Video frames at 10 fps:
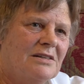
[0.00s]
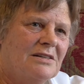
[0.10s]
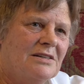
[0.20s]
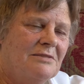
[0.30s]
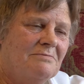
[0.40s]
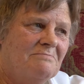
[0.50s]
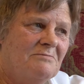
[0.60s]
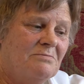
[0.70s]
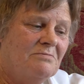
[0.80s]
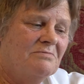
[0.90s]
But,
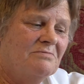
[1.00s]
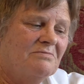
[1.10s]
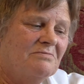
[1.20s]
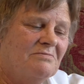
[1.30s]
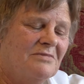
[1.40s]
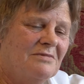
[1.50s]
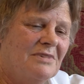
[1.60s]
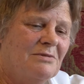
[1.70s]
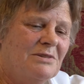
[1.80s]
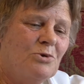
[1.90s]

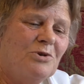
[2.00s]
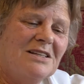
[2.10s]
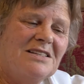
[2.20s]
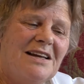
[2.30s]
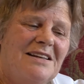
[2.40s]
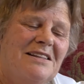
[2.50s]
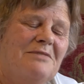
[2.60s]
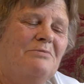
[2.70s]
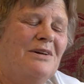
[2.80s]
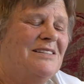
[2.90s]
that was more exciting
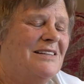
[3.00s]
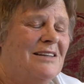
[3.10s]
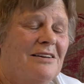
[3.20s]
than buses.